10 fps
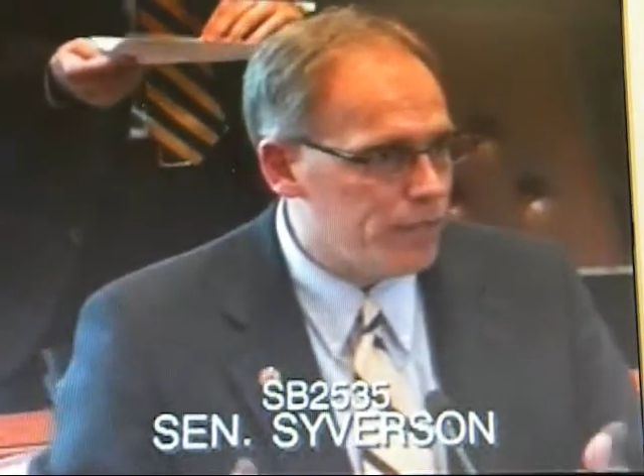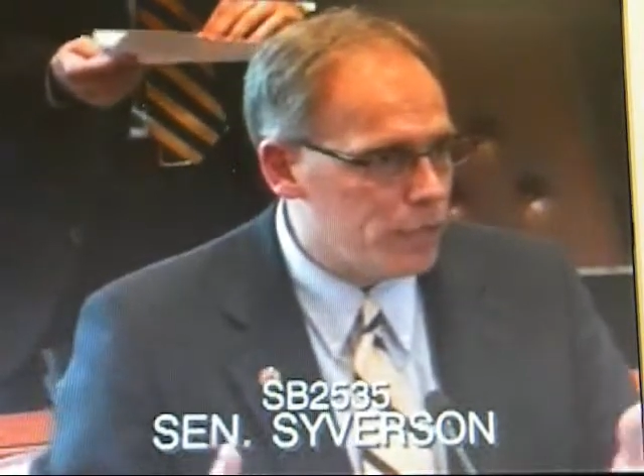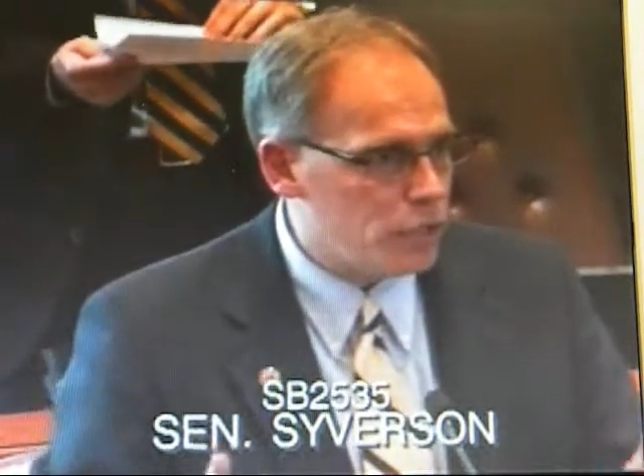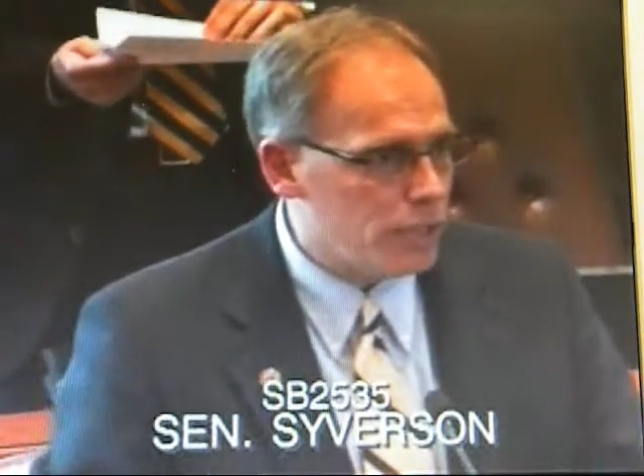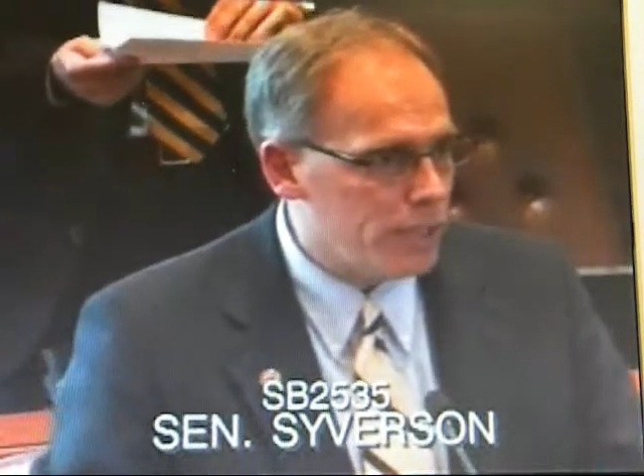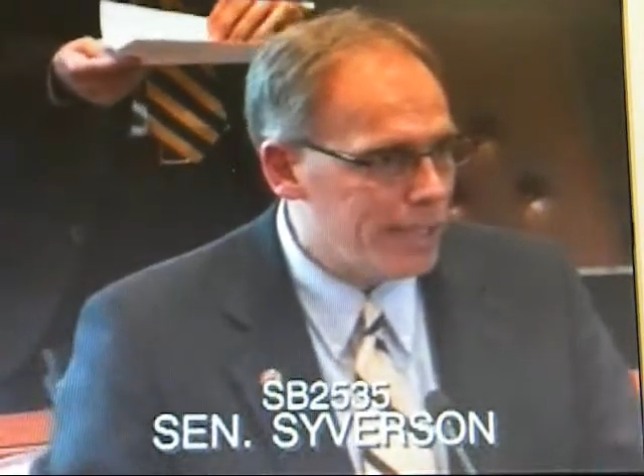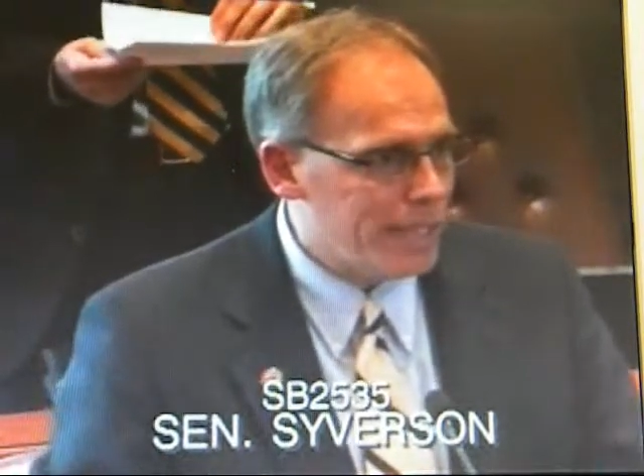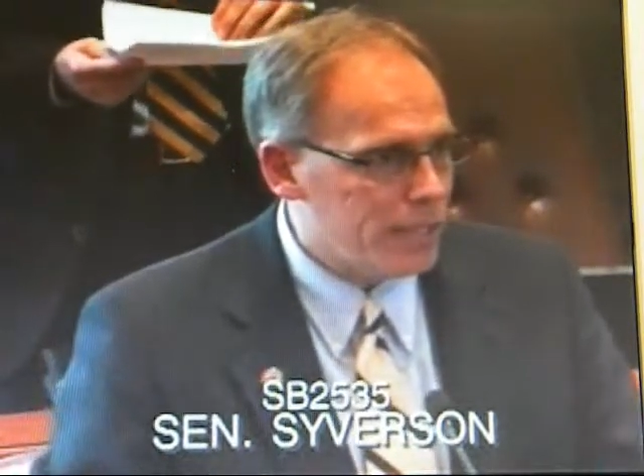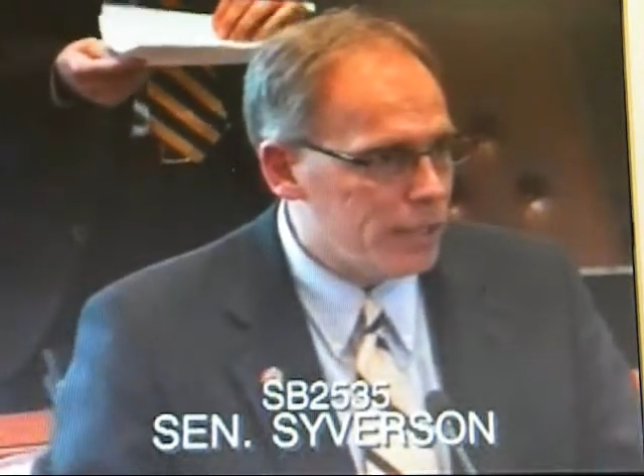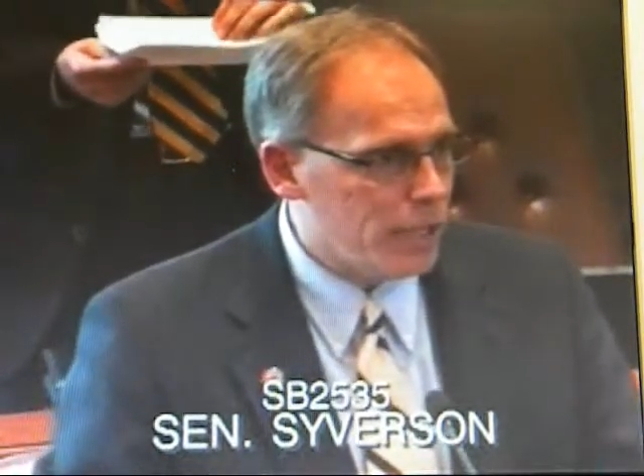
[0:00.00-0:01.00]
vision,
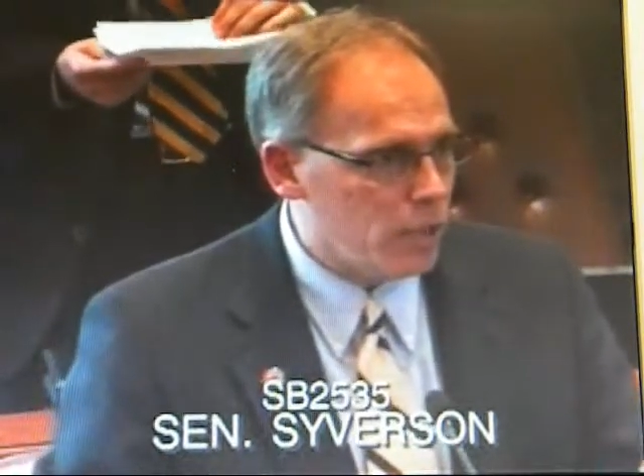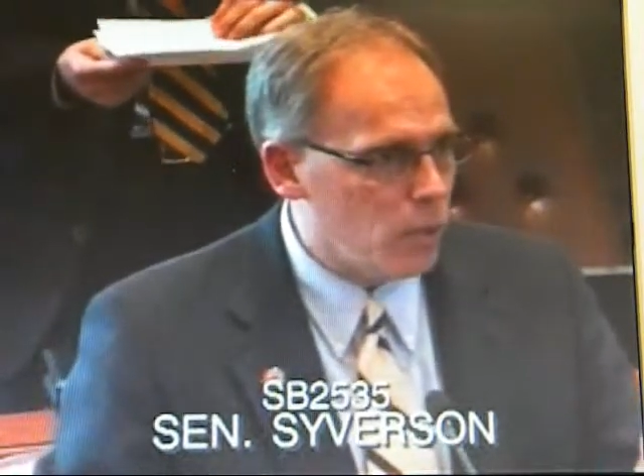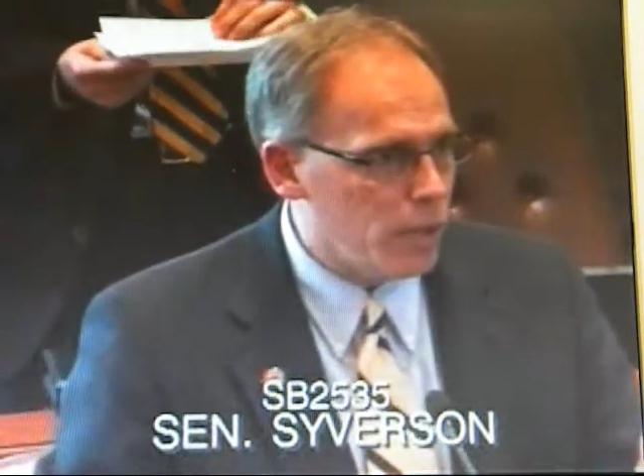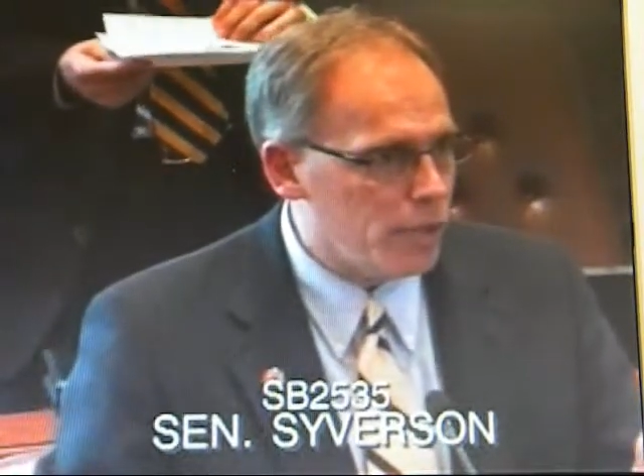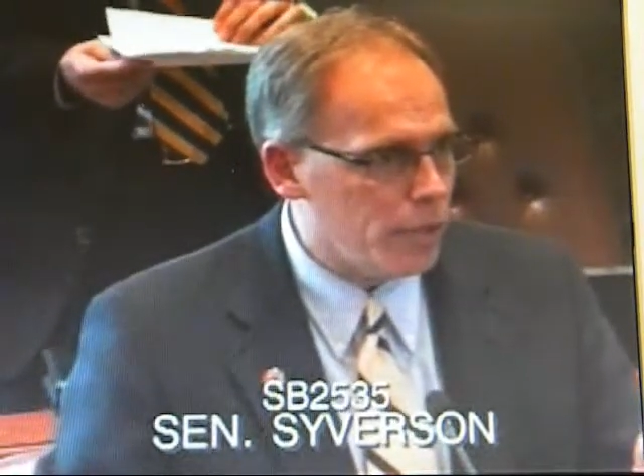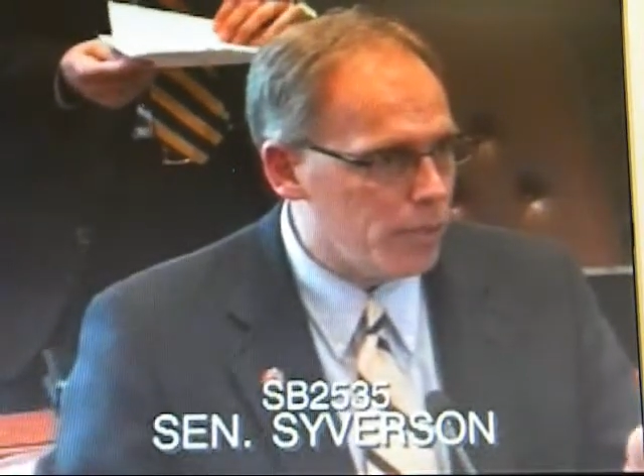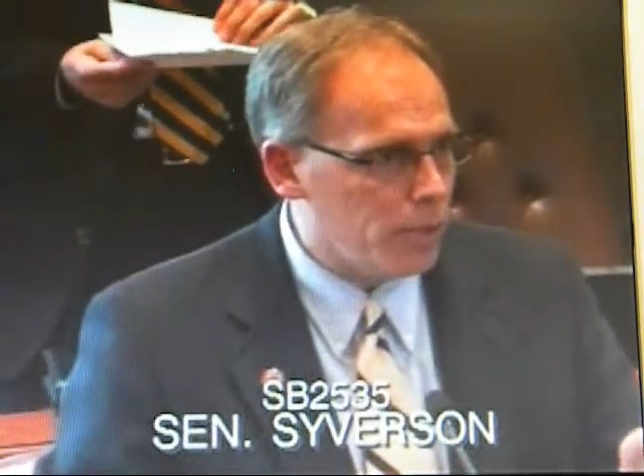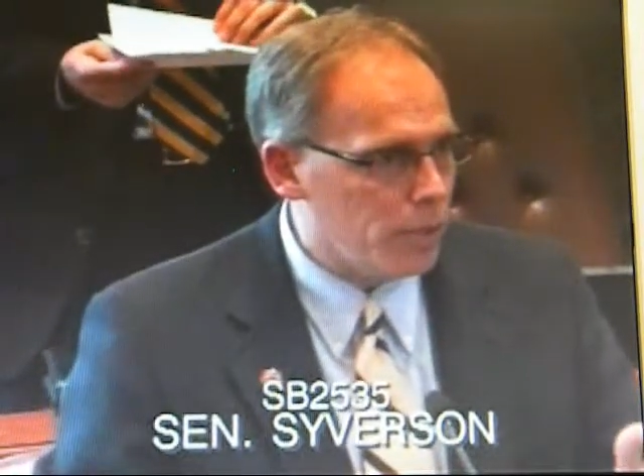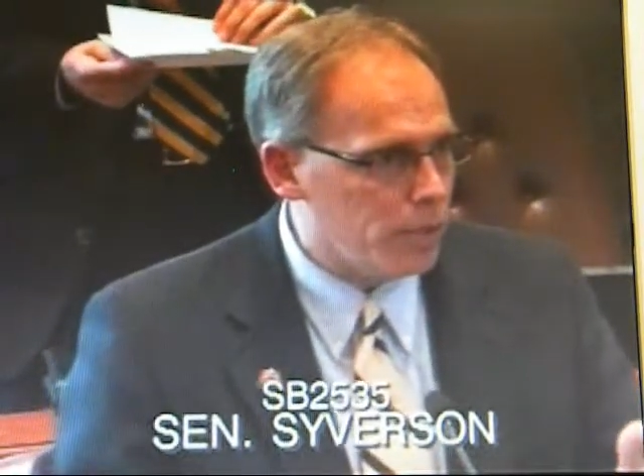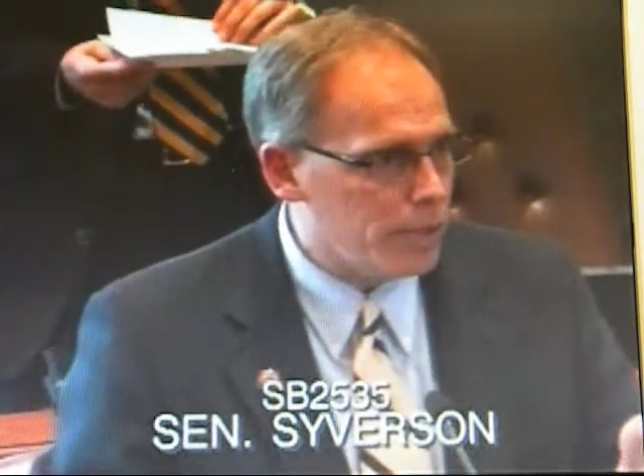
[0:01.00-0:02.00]
you take away their
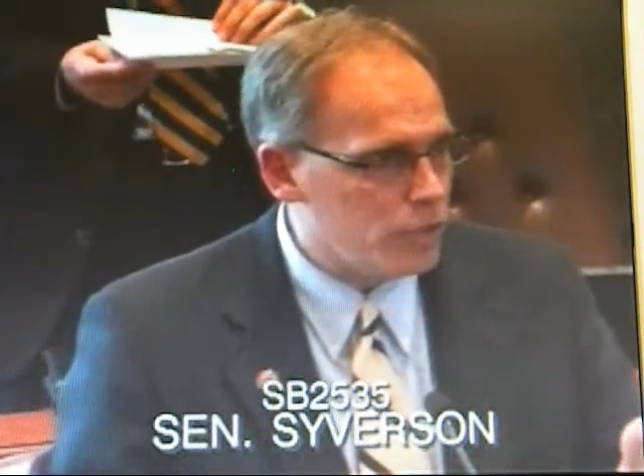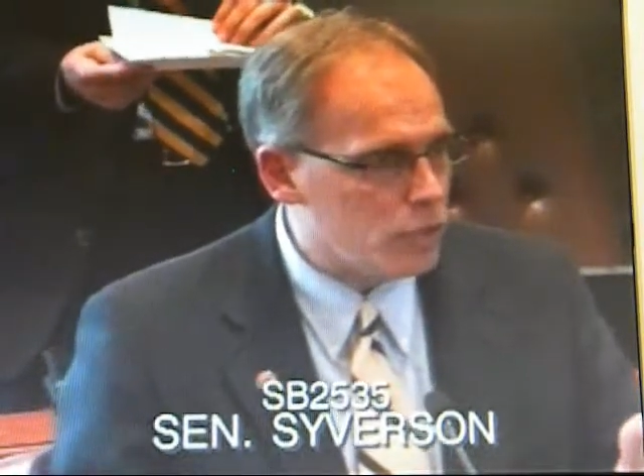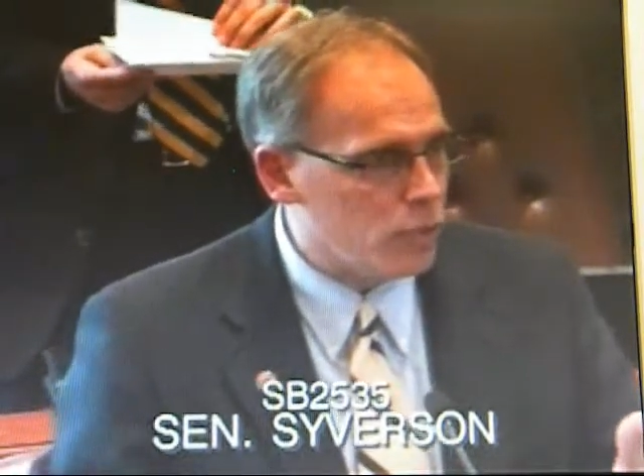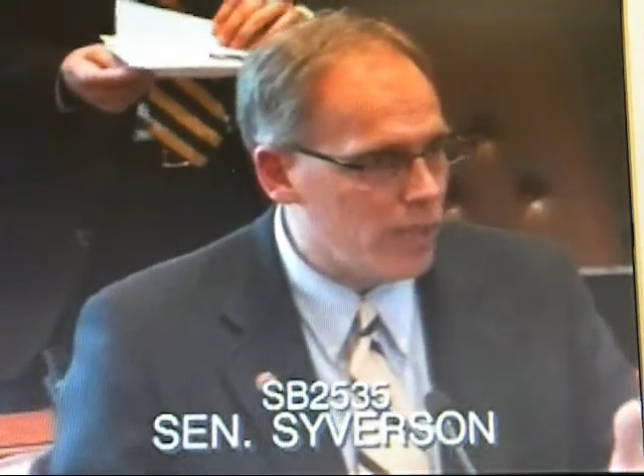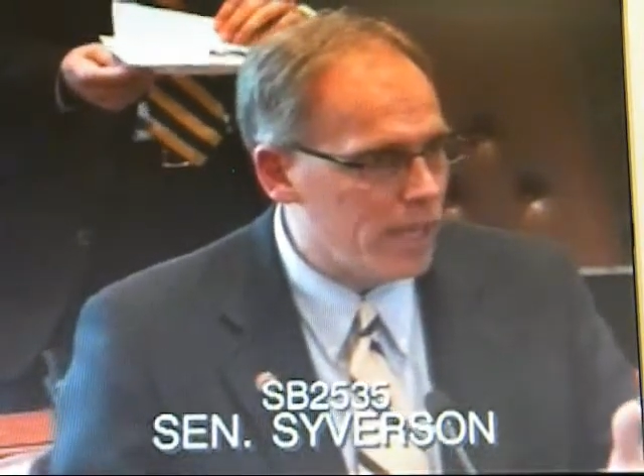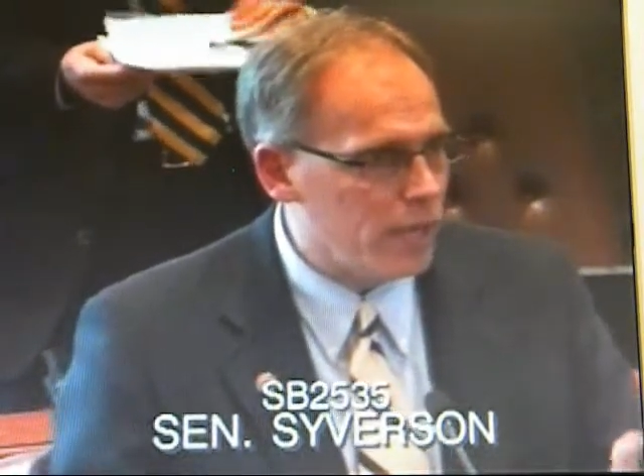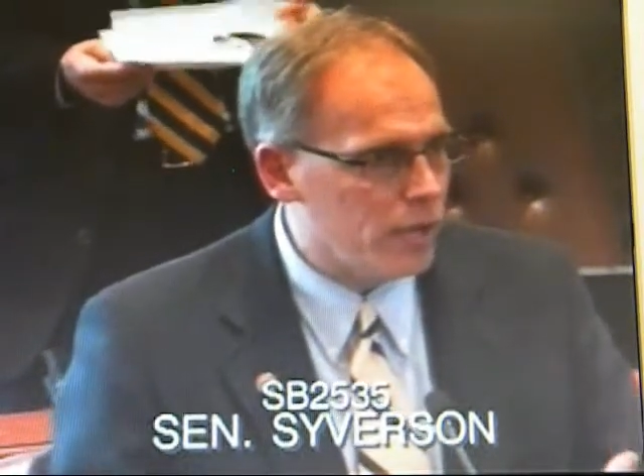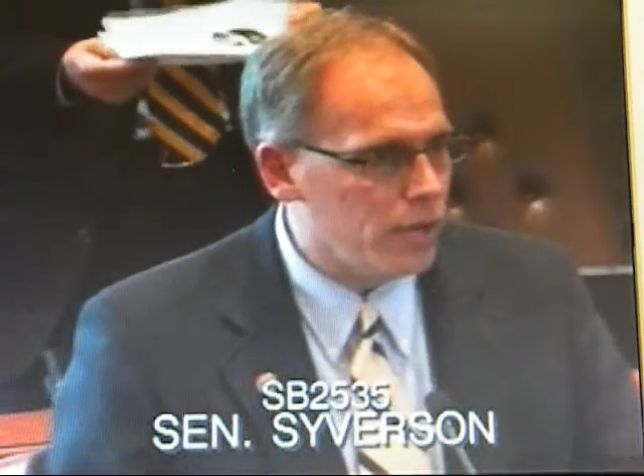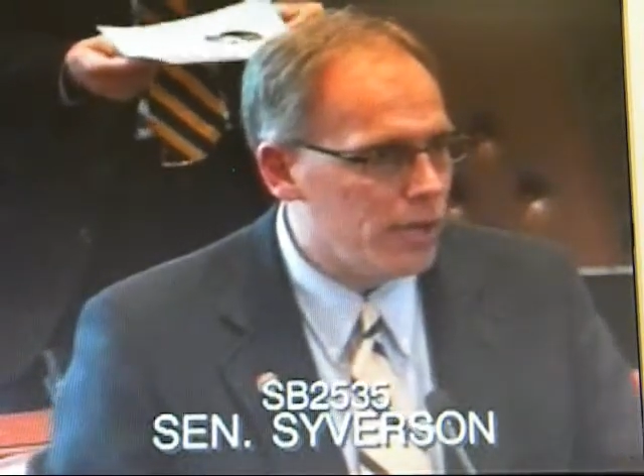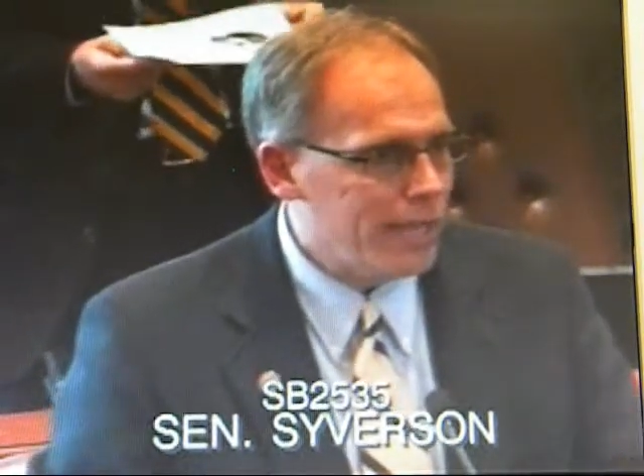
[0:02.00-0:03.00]
ability to
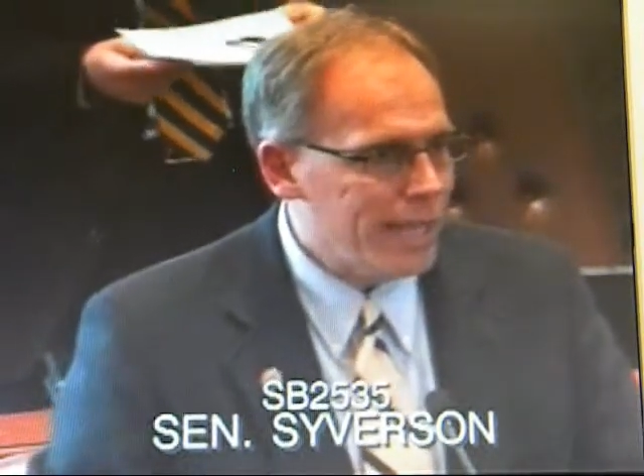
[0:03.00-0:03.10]
hear,